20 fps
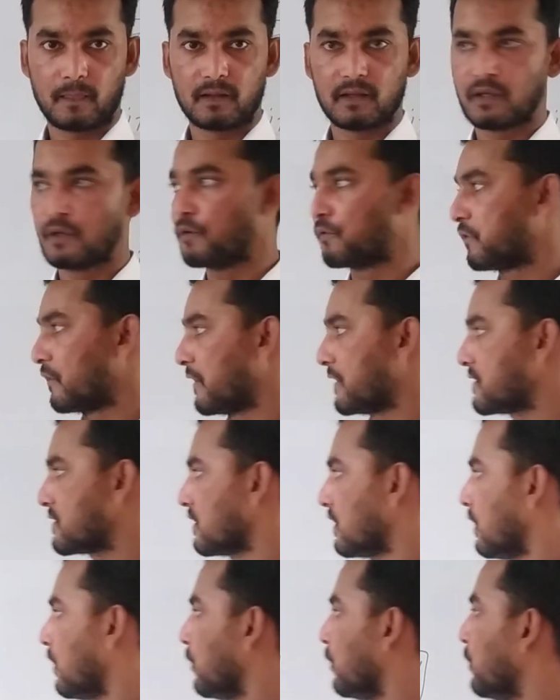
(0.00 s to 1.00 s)
You find
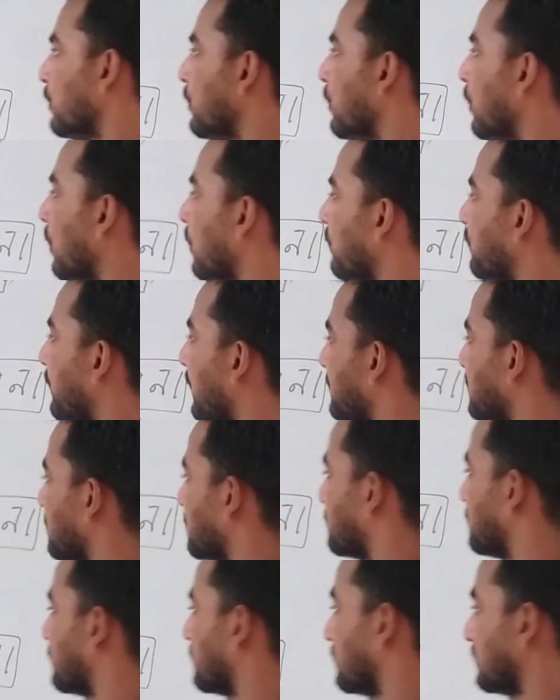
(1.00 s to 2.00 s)
no finite
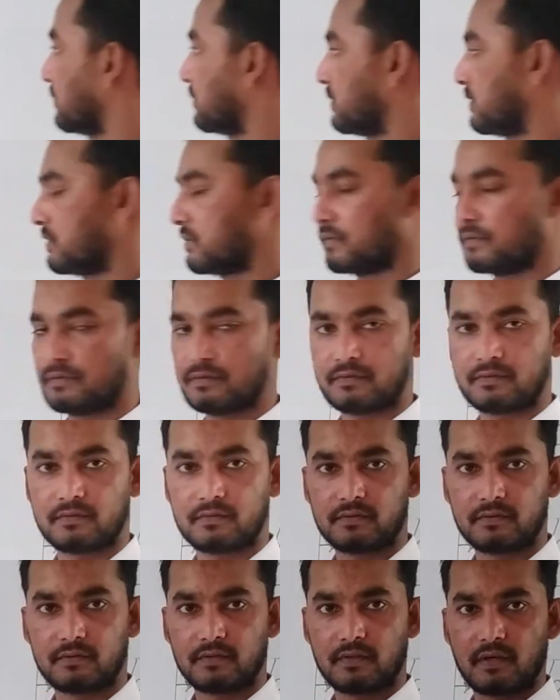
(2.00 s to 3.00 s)
verb
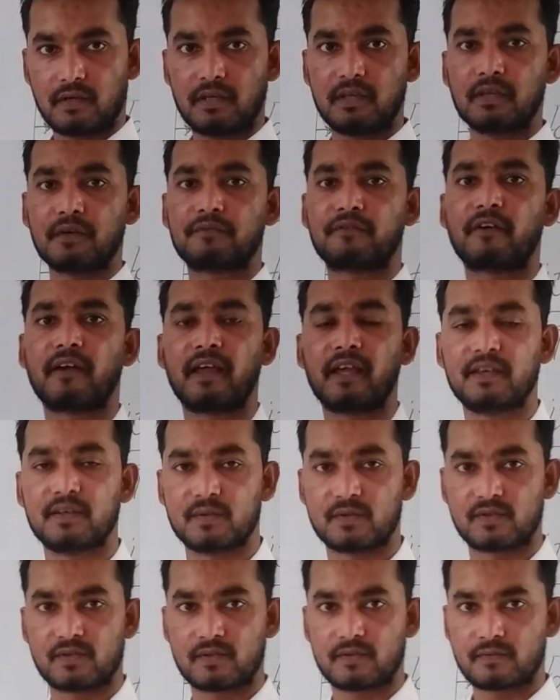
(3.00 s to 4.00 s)
in a
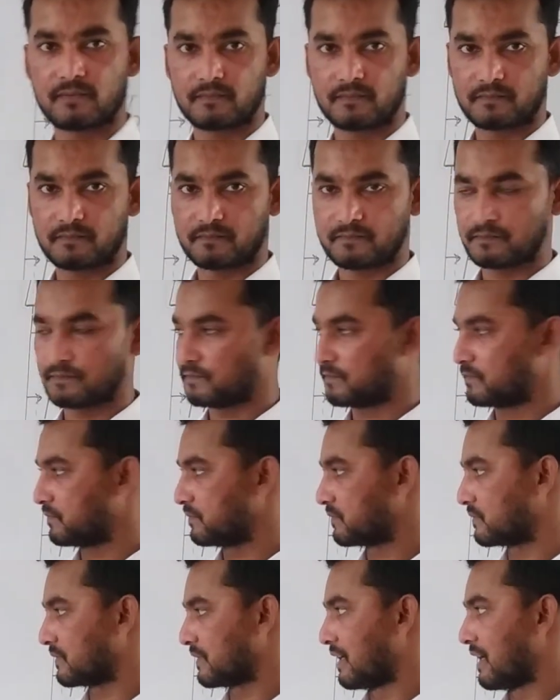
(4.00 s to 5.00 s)
phrase.
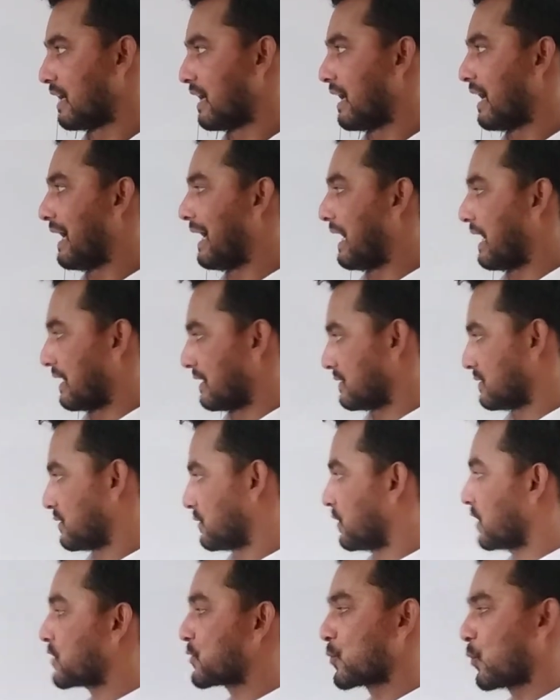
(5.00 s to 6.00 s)

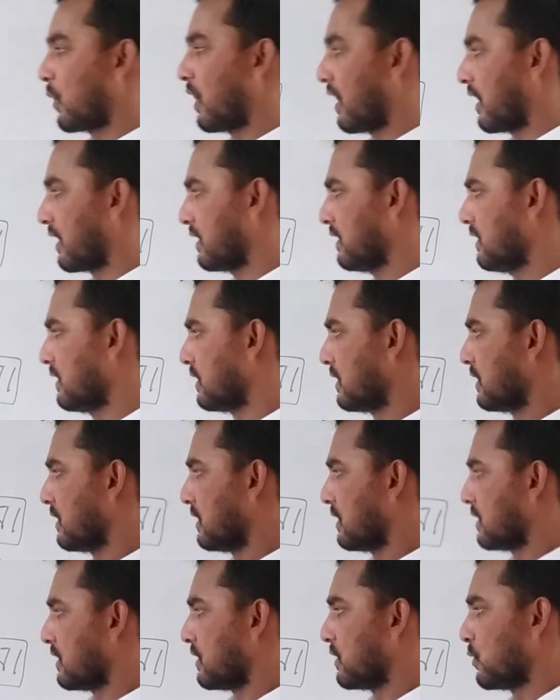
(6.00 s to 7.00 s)
And that's
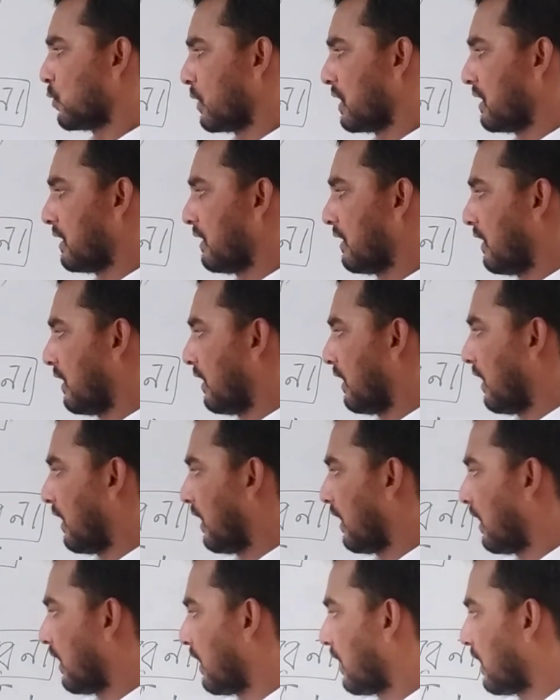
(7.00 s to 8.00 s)
why you
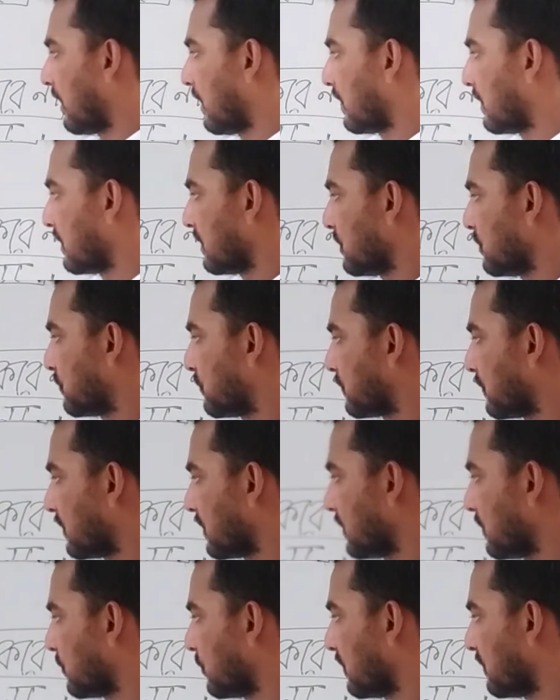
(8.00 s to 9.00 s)

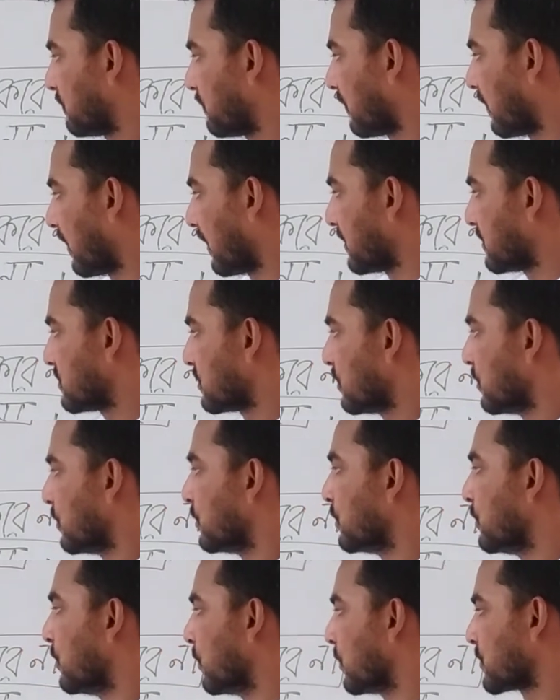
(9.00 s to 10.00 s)
will find
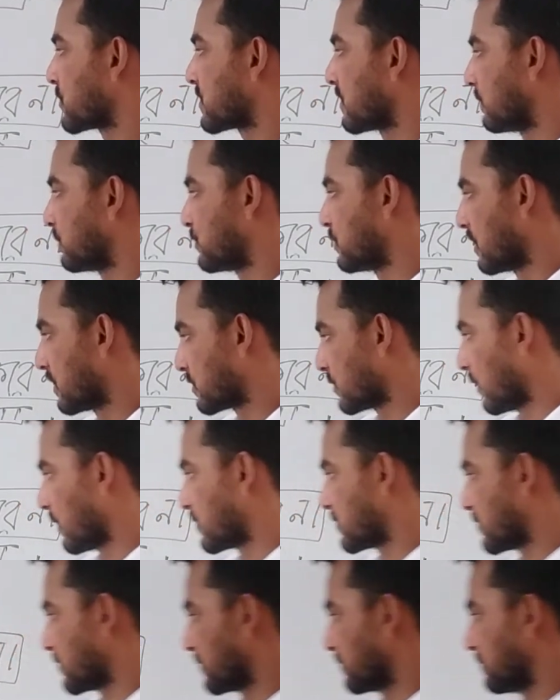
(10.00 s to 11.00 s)
no subject
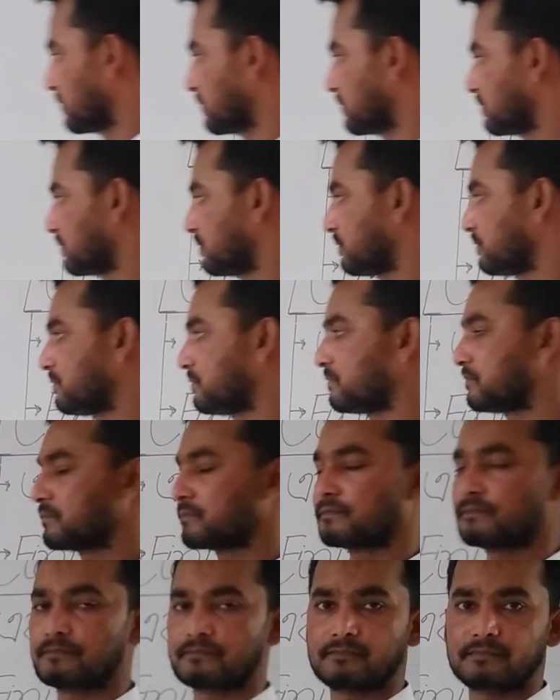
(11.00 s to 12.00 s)
also
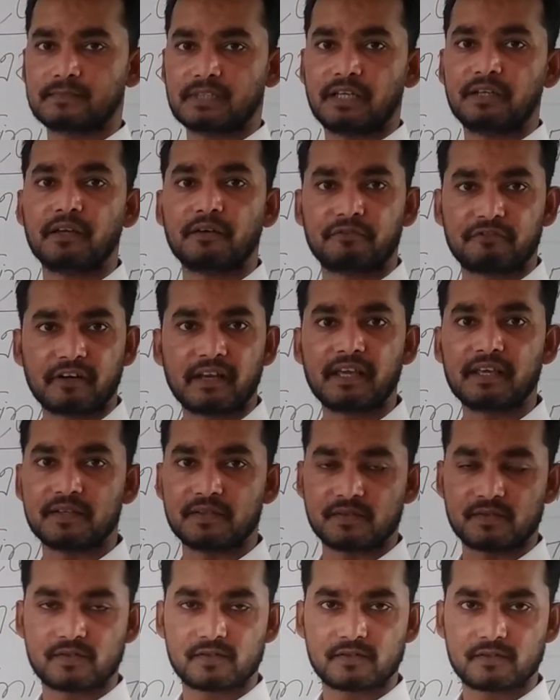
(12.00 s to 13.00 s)
in a
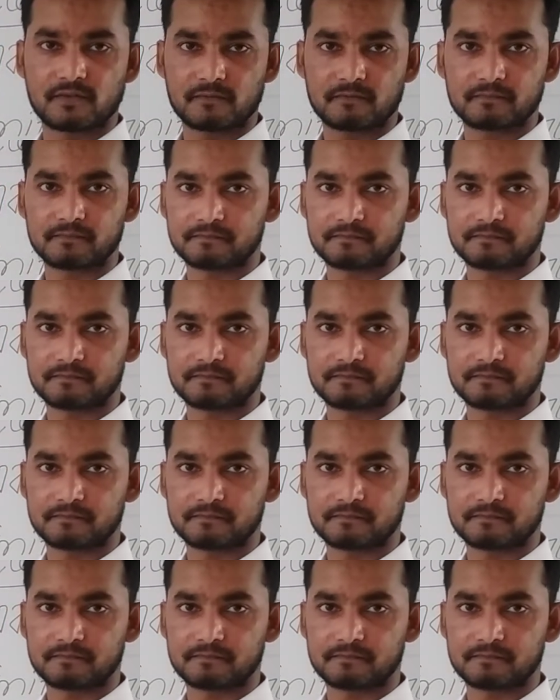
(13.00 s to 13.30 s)
phrase.